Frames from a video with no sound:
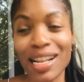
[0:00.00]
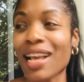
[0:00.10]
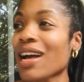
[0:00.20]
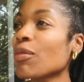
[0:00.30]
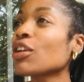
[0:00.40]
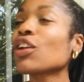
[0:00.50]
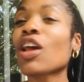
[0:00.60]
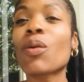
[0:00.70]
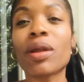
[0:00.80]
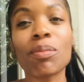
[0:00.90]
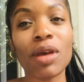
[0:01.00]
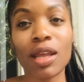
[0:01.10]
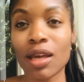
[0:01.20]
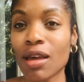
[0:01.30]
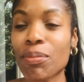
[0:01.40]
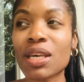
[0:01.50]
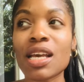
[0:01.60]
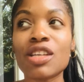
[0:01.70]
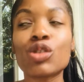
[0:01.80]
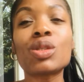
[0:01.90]
Like, I'll be glowing better
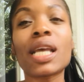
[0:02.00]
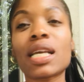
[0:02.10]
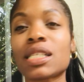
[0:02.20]
because you take